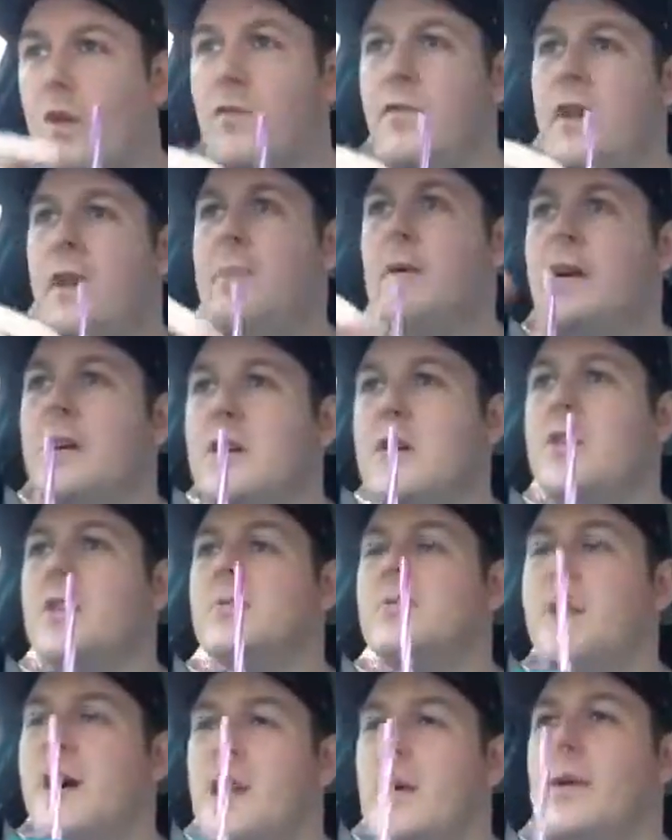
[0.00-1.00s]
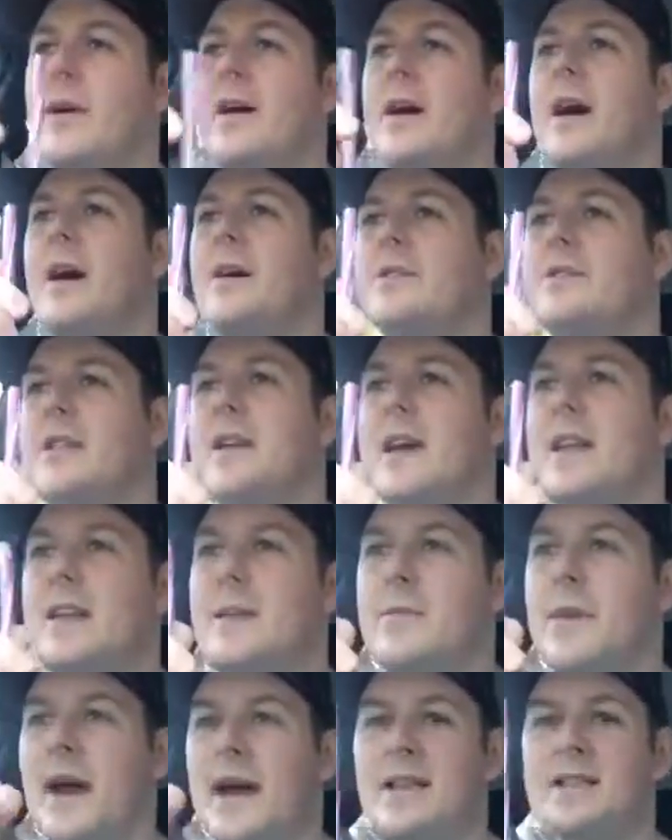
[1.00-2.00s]
If anybody knows, by the way, how to get
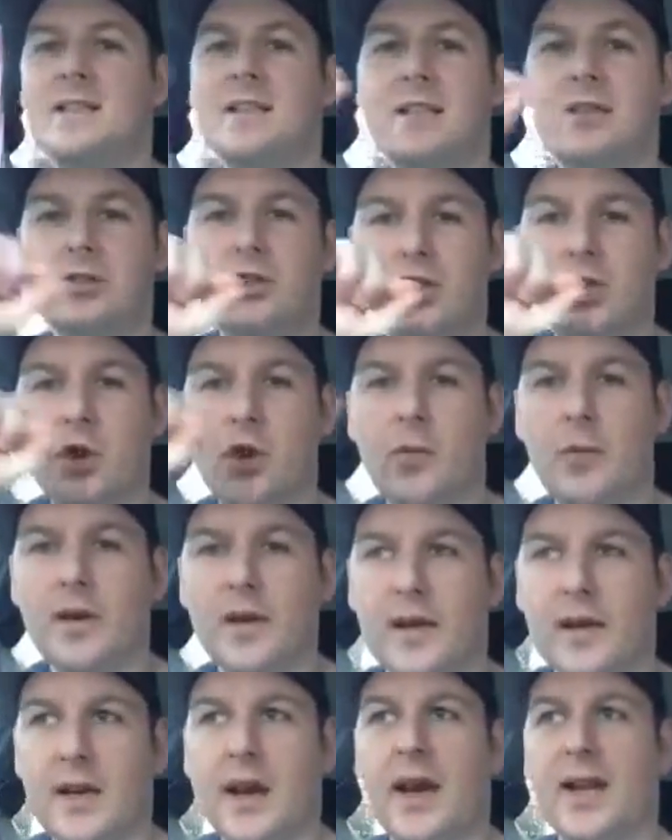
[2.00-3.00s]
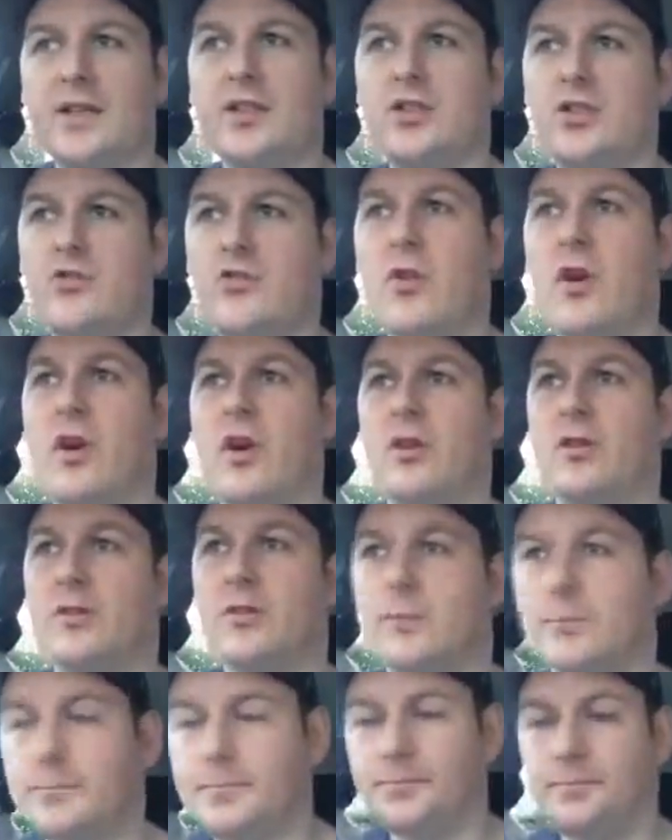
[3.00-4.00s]
them nice little tubular glass
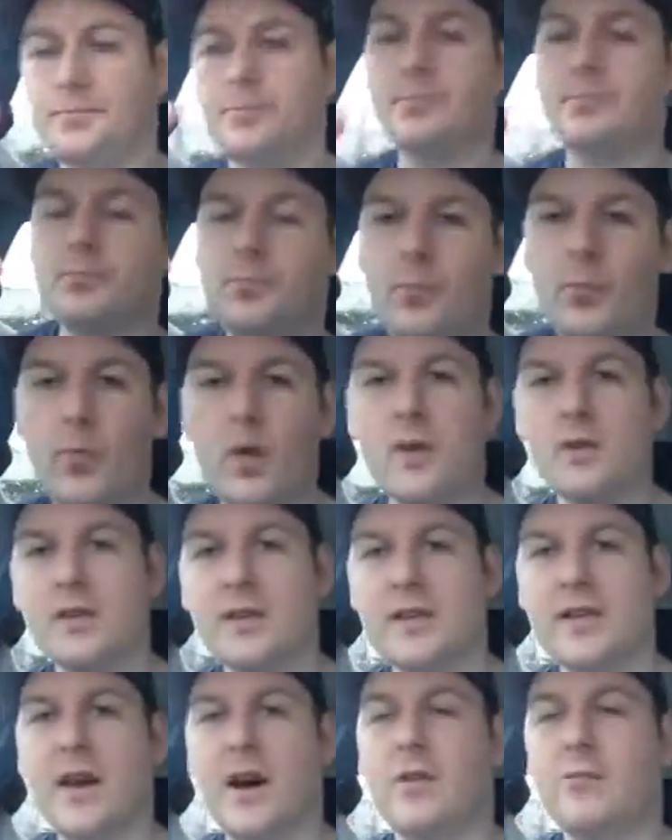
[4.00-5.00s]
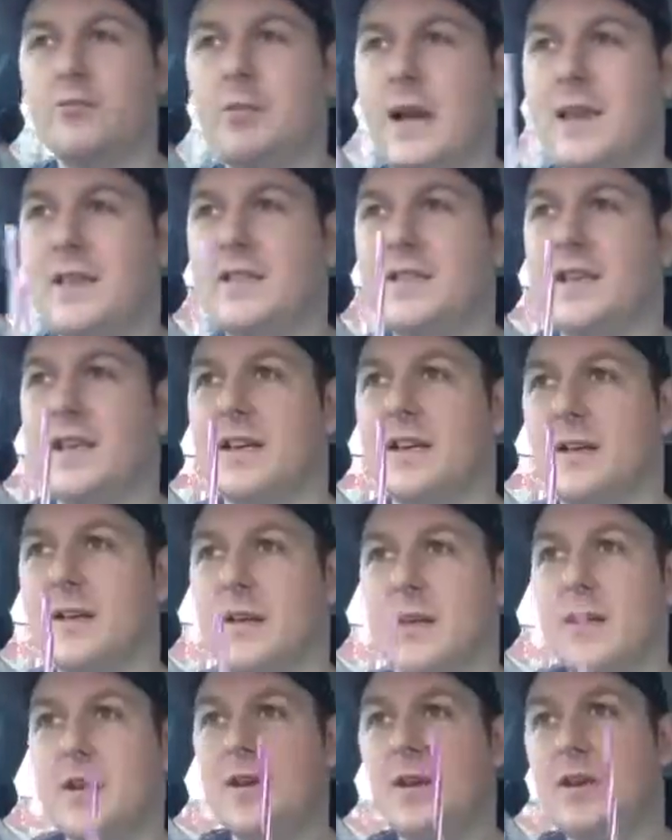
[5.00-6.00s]
straws that I can get off plastic,
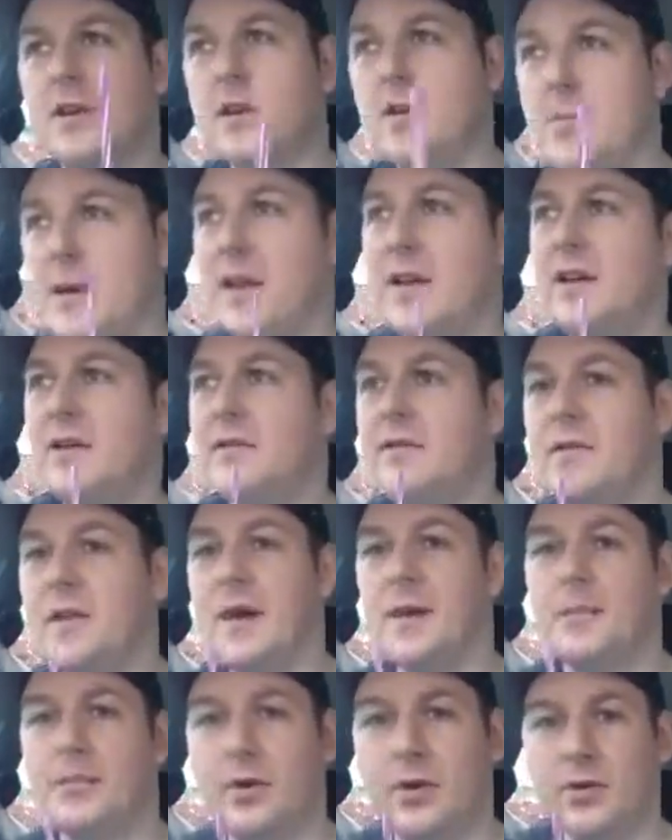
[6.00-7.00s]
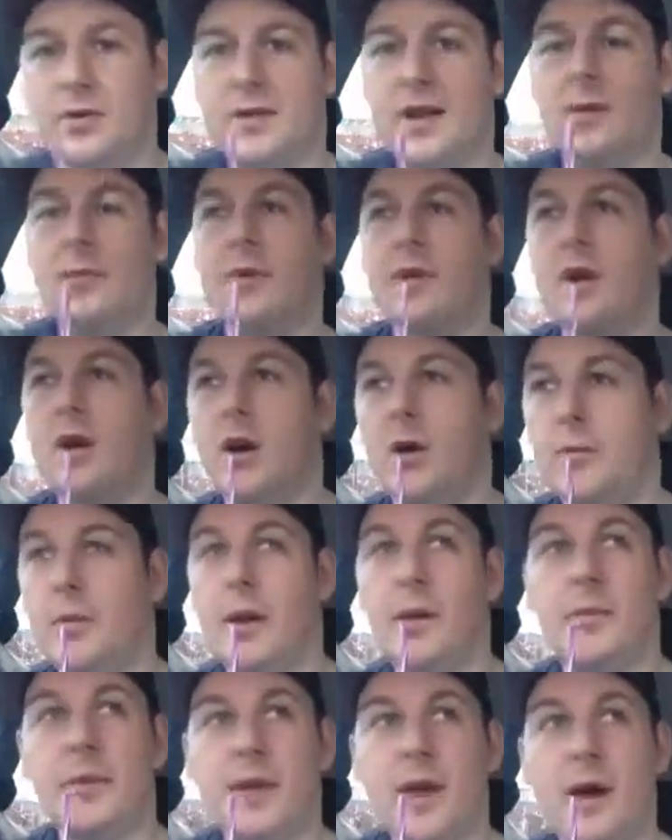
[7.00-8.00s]
give me a link for them, post down below.
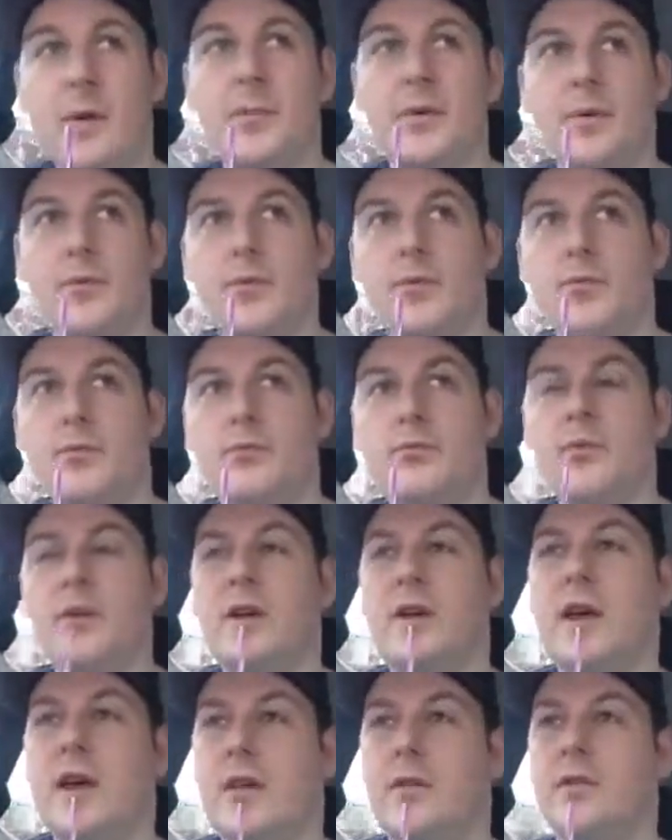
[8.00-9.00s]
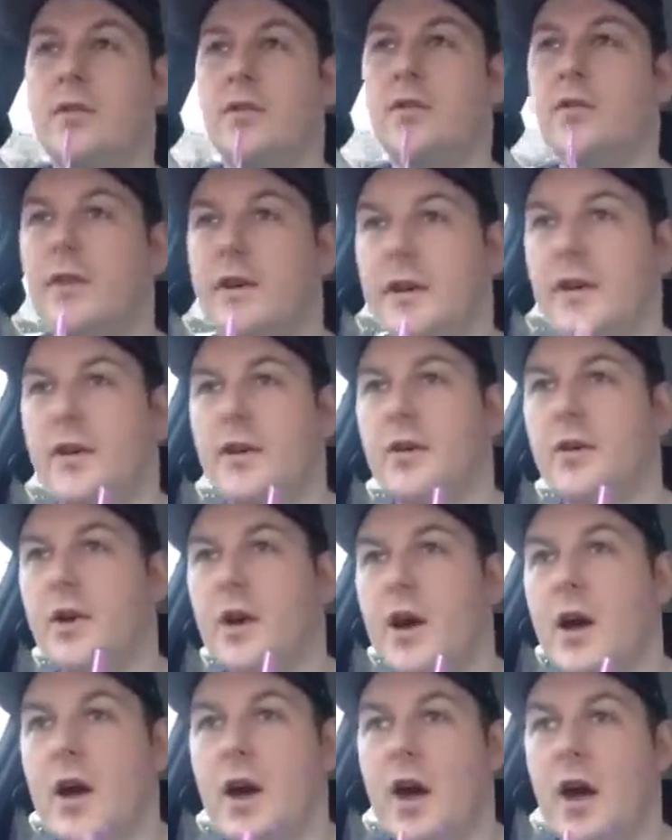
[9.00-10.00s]
That'd be really helpful, thank you.
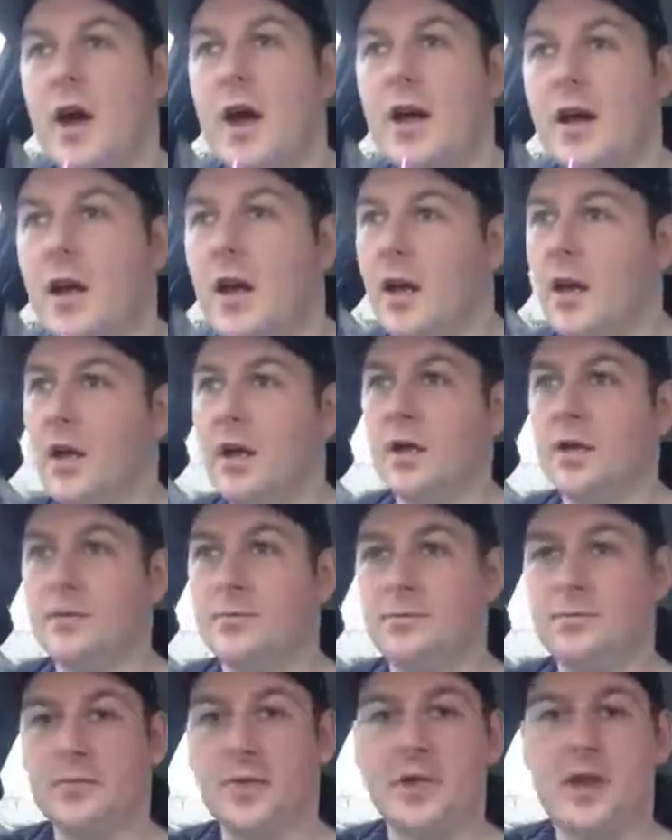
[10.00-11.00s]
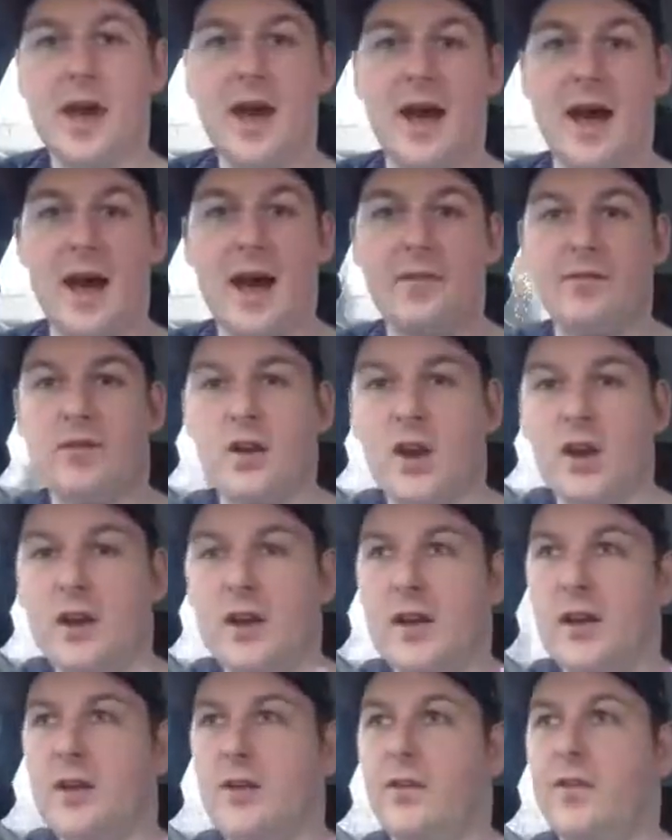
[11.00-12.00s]
And yeah, I've got a
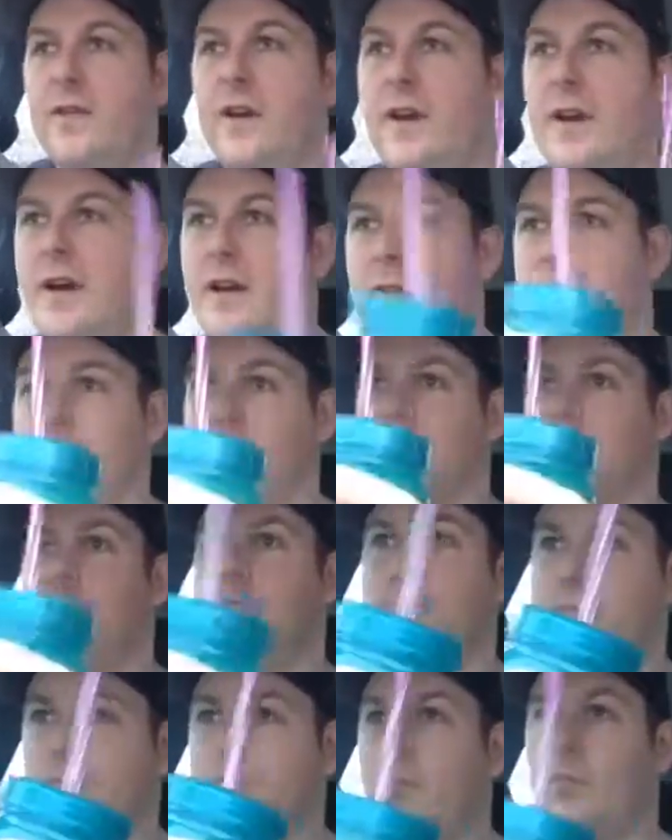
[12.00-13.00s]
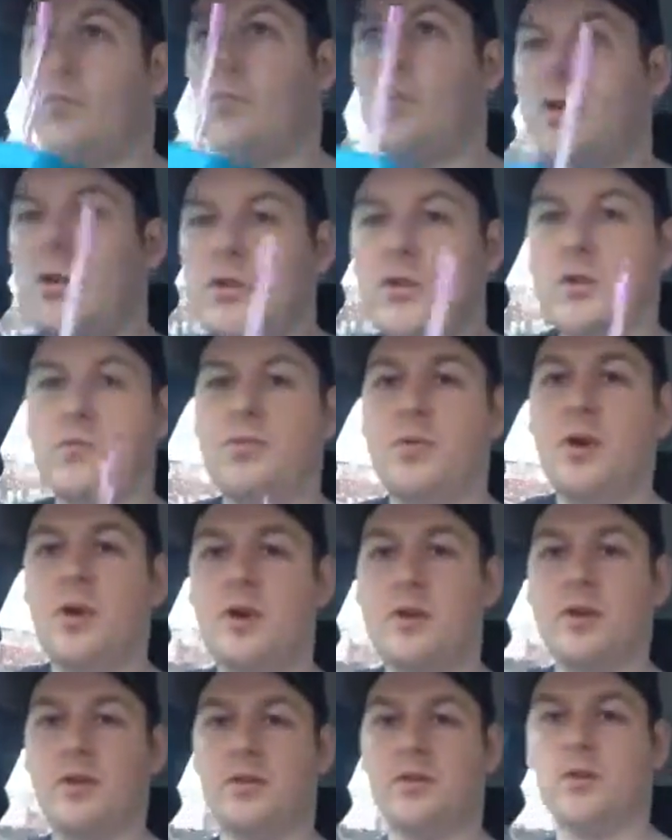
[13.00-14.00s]
little thin jumper
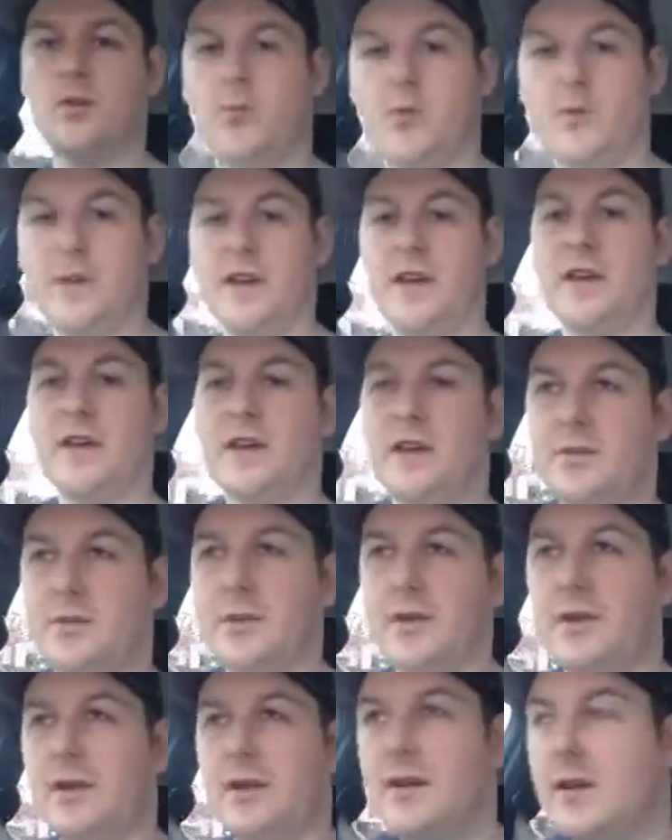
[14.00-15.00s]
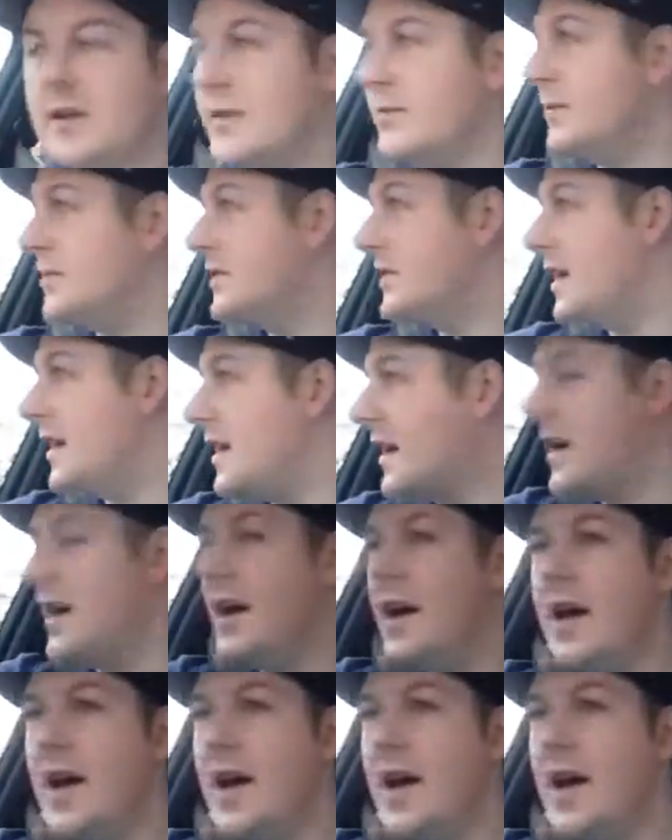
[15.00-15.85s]
on, super vegan as we say.